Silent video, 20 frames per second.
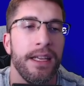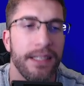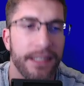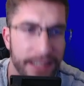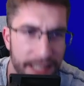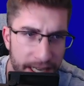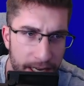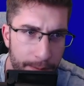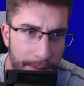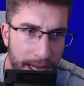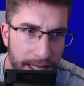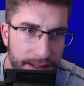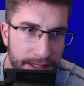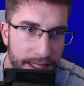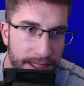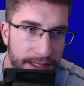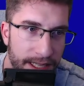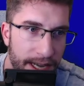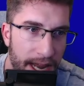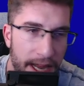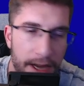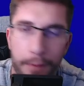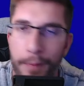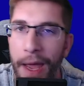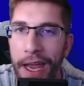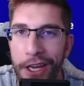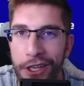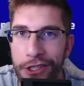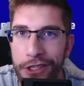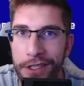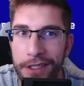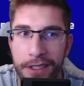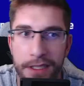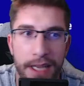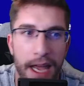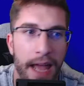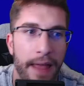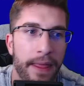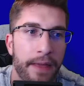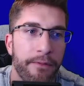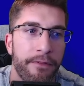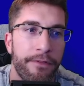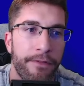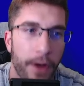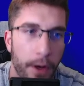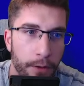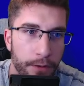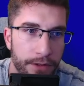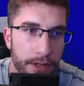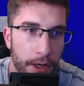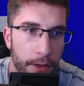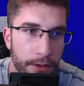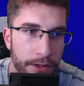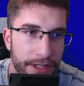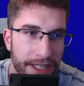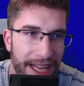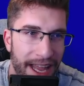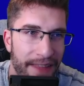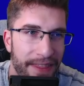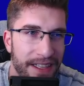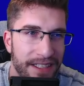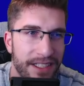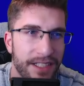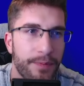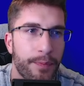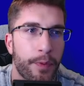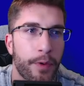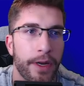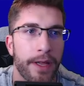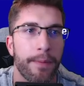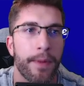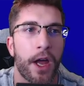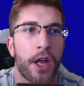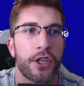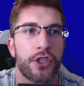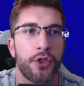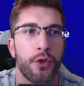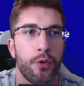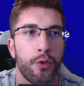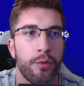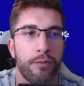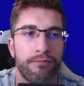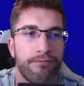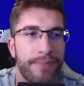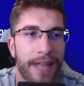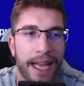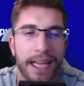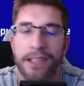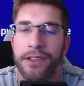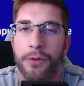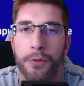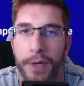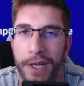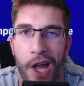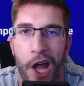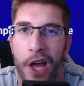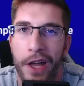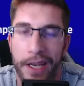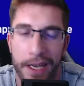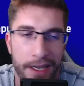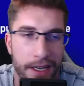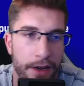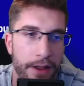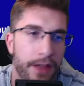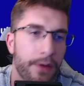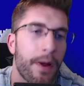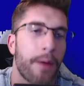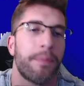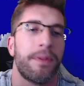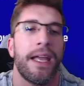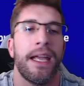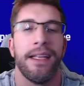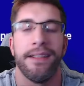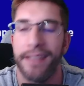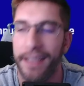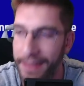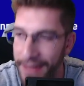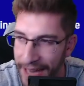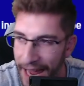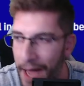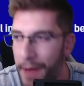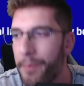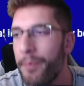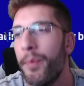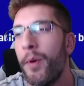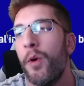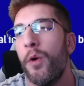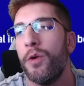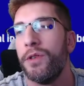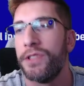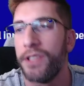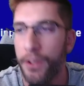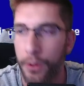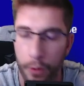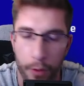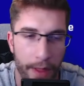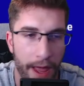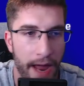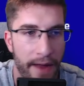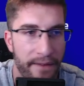cinematics and animations, and in photos. So yeah, this is pretty much all data regarded. You know, they're updating the ad boards and all that